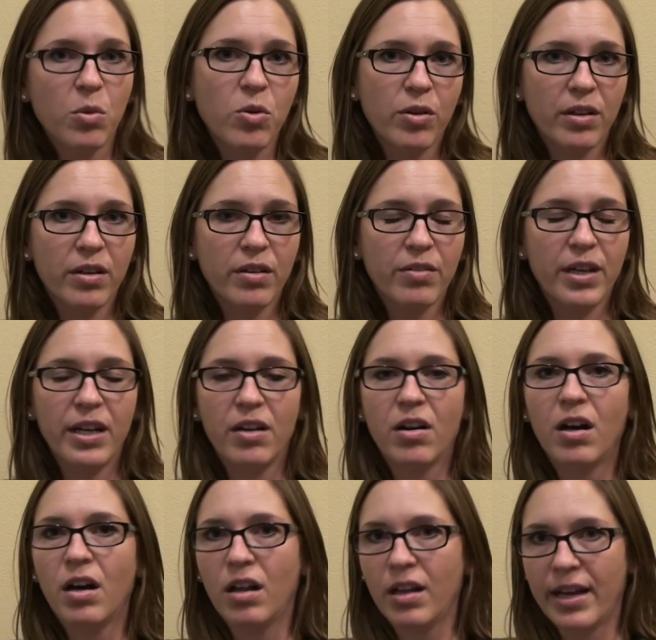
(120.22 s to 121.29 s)
important in
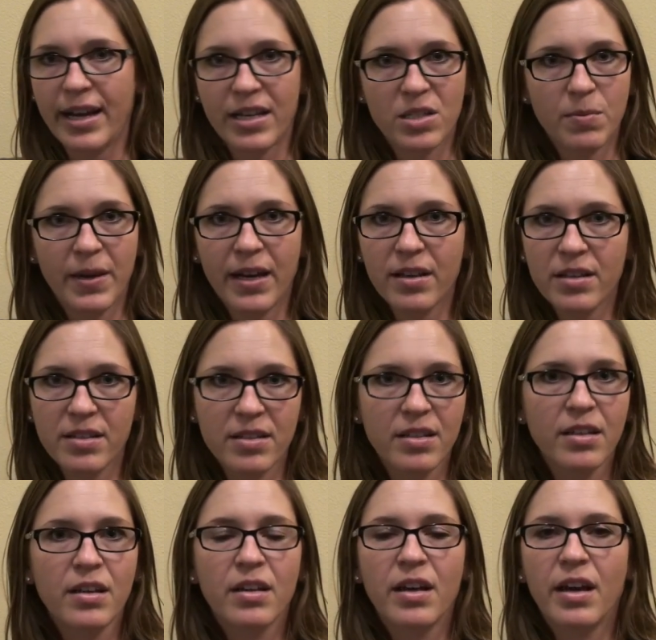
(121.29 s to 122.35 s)
all aspects
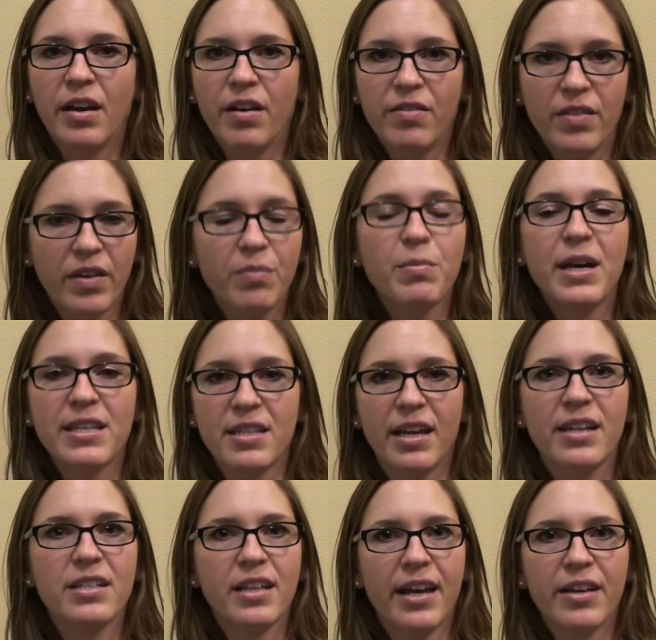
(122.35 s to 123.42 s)
of my
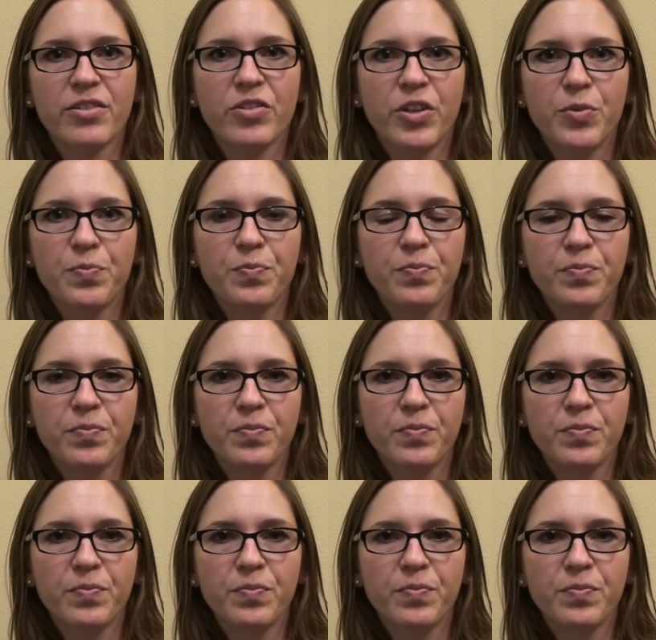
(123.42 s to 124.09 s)
science classroom.